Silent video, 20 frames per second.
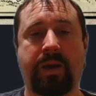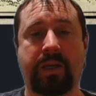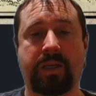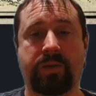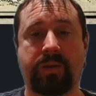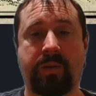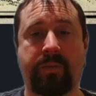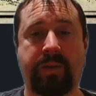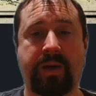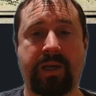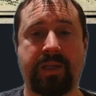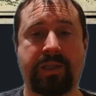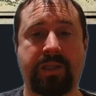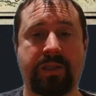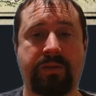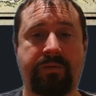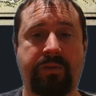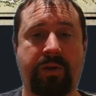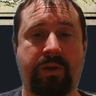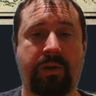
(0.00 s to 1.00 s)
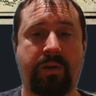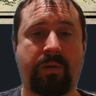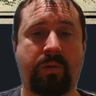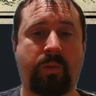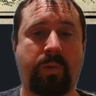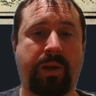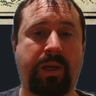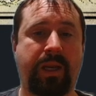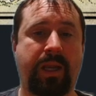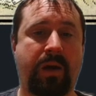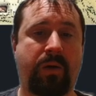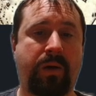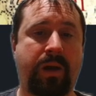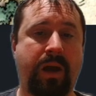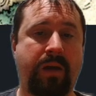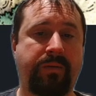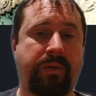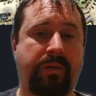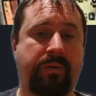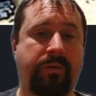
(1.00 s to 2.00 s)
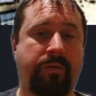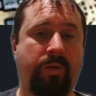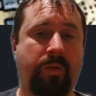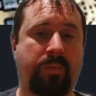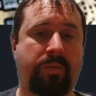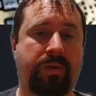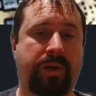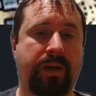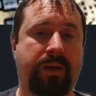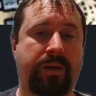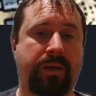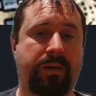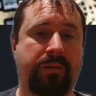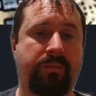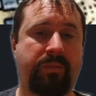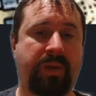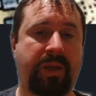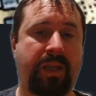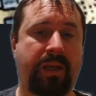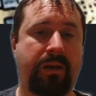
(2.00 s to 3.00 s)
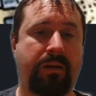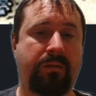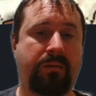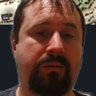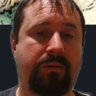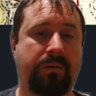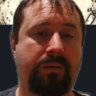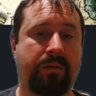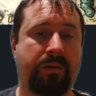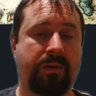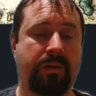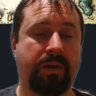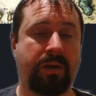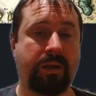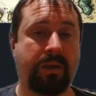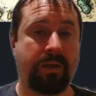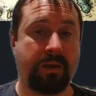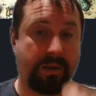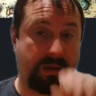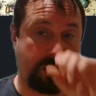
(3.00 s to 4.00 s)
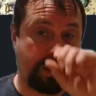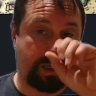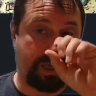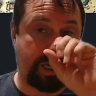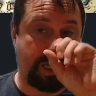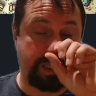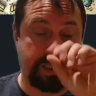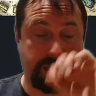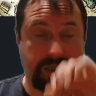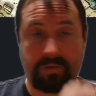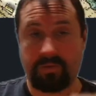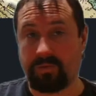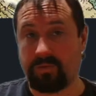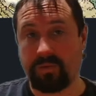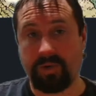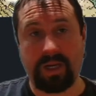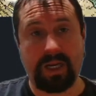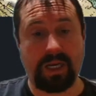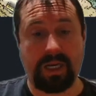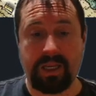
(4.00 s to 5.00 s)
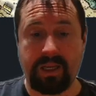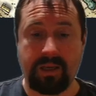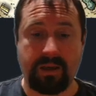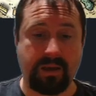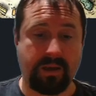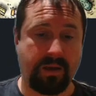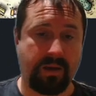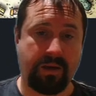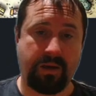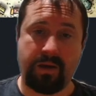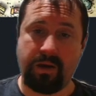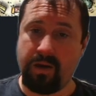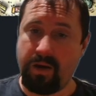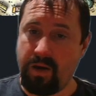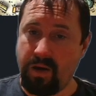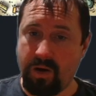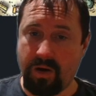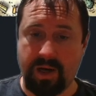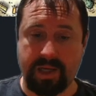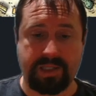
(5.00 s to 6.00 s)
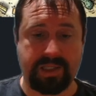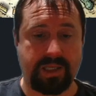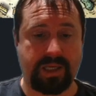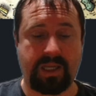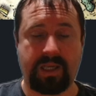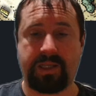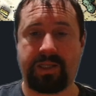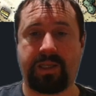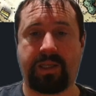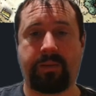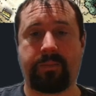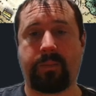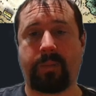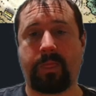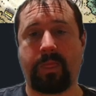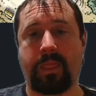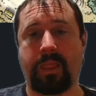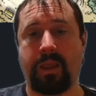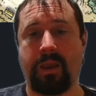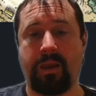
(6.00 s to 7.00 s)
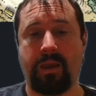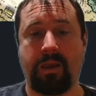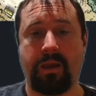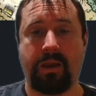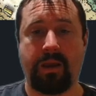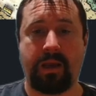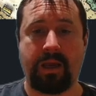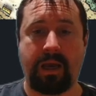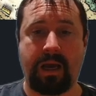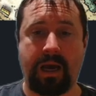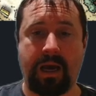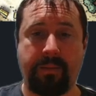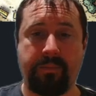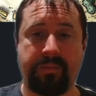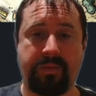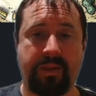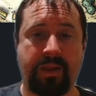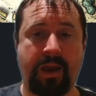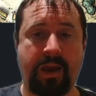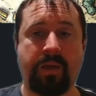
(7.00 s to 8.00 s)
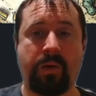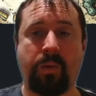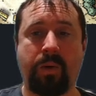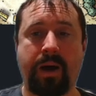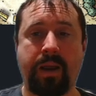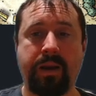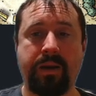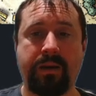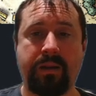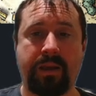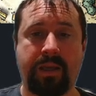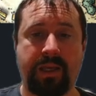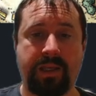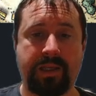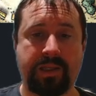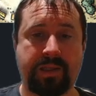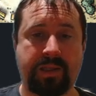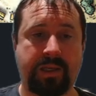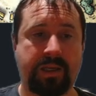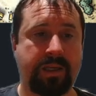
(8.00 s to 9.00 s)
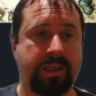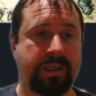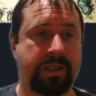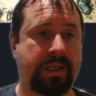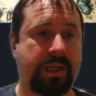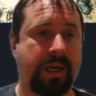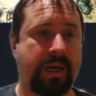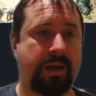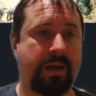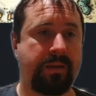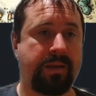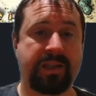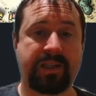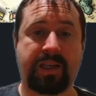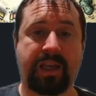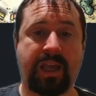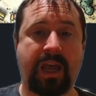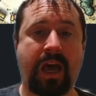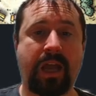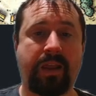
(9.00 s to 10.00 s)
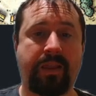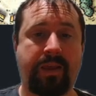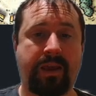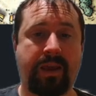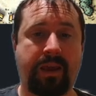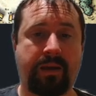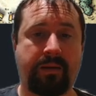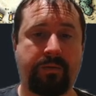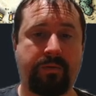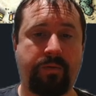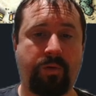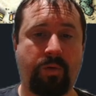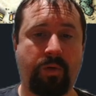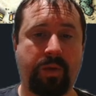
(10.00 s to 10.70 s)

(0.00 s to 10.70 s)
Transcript: to our bases view, we now have a footprint pin. Okay, so really nice and easy. The other one is that there's a color there for the